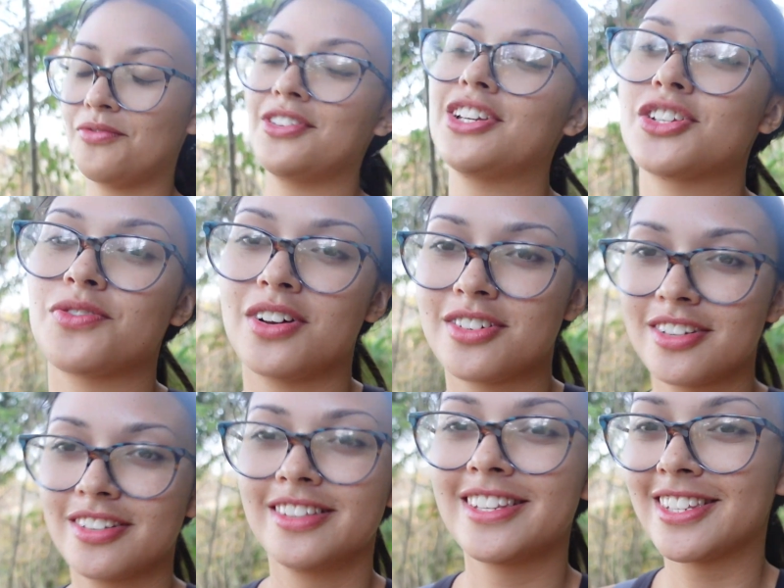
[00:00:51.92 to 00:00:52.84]
finished
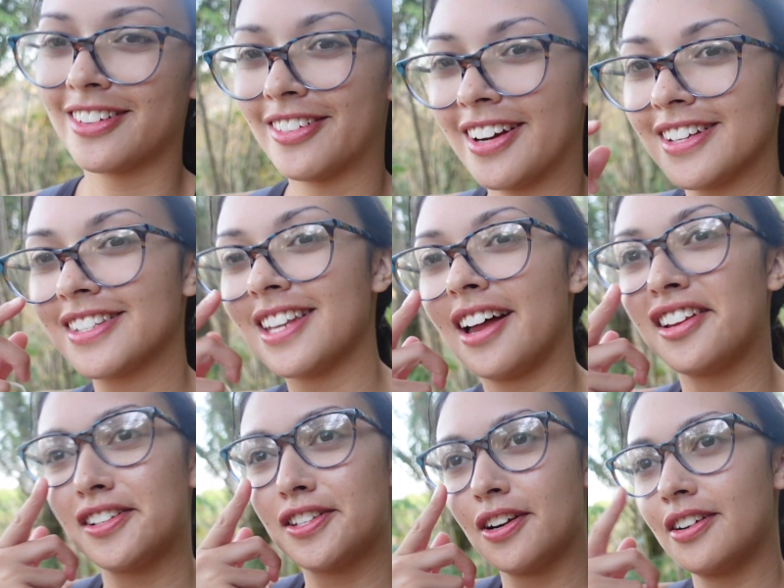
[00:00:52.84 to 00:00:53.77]
watching the sunrise.
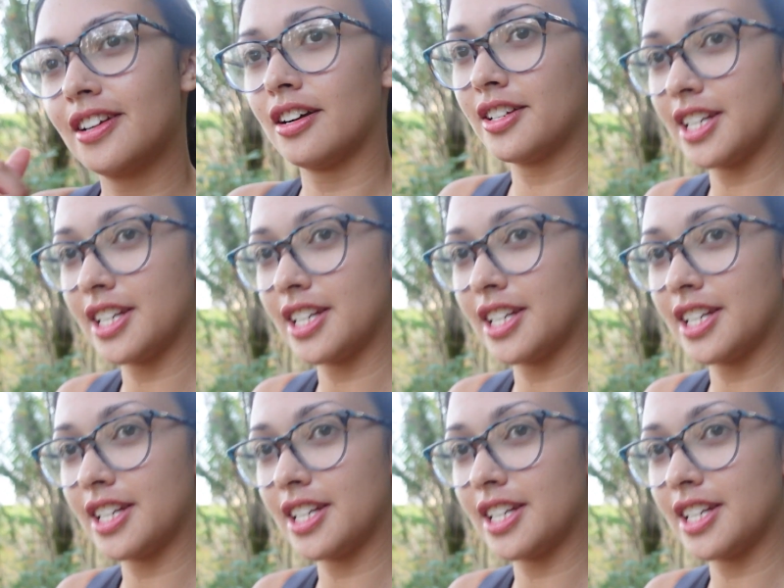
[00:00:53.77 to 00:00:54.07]
Daniel's already gone